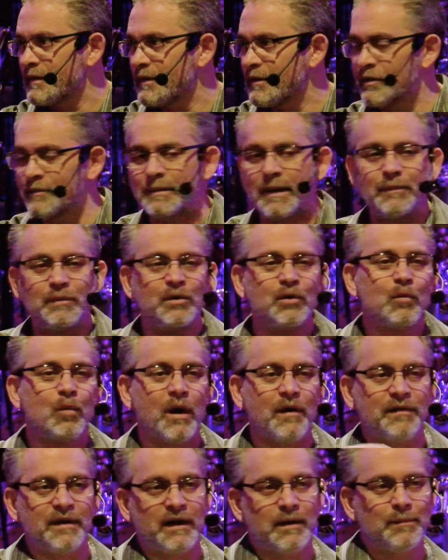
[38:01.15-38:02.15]
Because maybe you
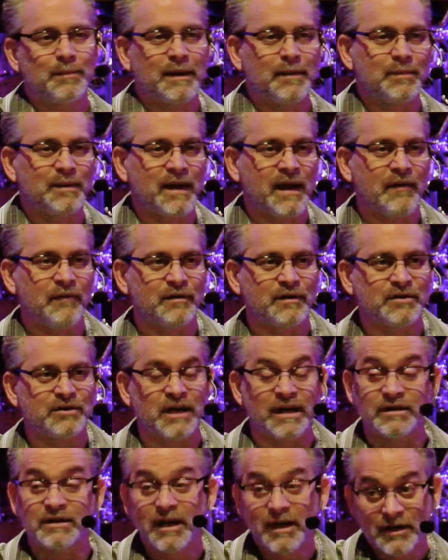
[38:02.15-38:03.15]
want their baby behavior to
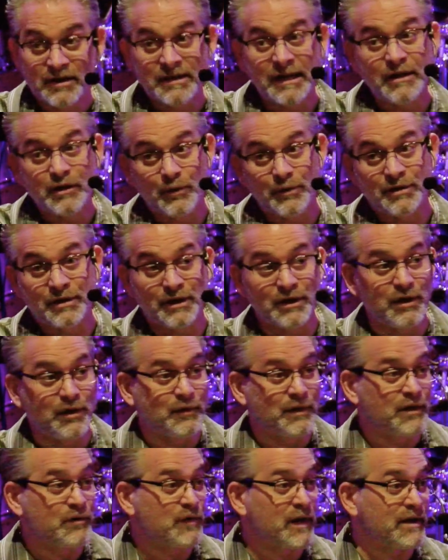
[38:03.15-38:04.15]
change. Because they do it to you.
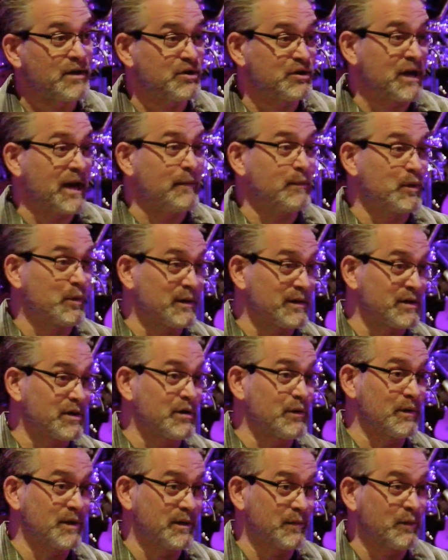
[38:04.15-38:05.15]
They try to shame you into
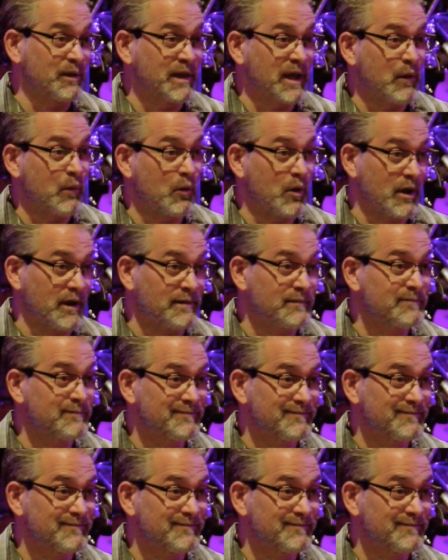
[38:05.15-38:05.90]
doing what they want.